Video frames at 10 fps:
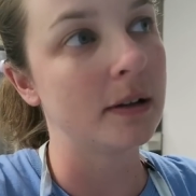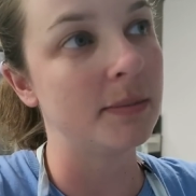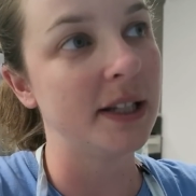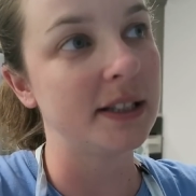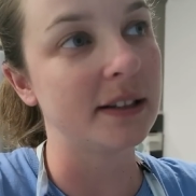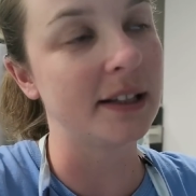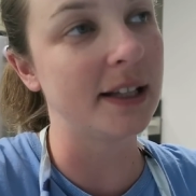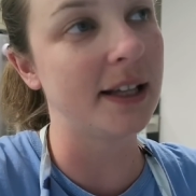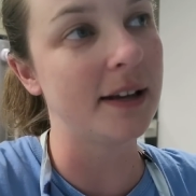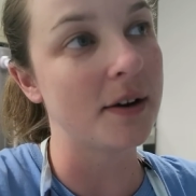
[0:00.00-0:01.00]
to basically
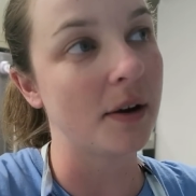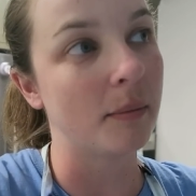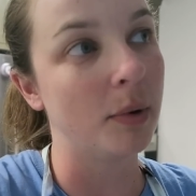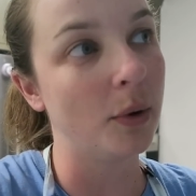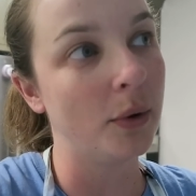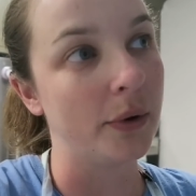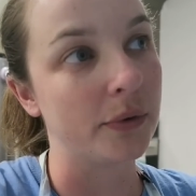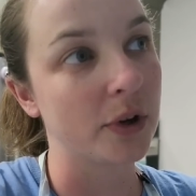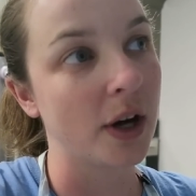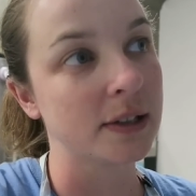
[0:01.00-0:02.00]
eat a bowl
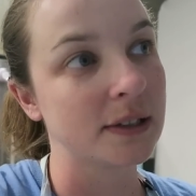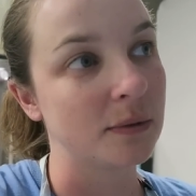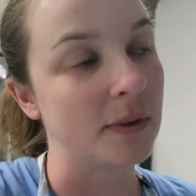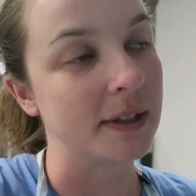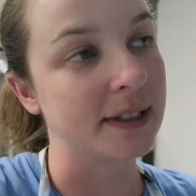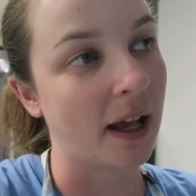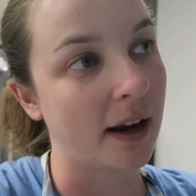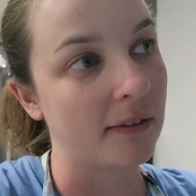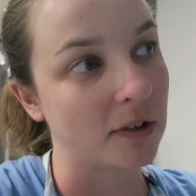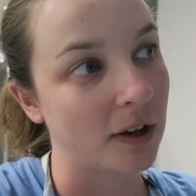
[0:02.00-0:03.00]
of crust with a
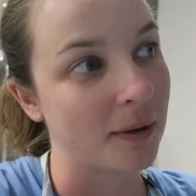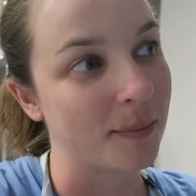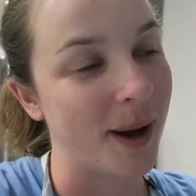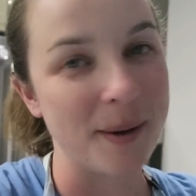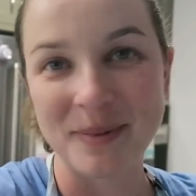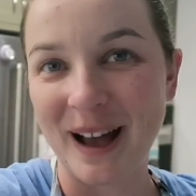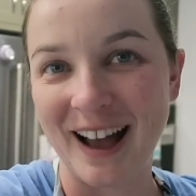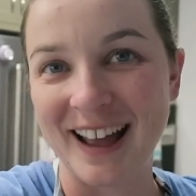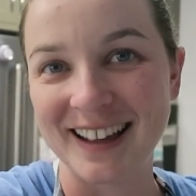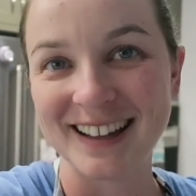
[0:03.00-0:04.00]
side of chicken pot
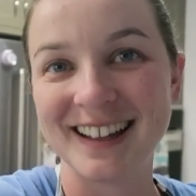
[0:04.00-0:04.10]
pie.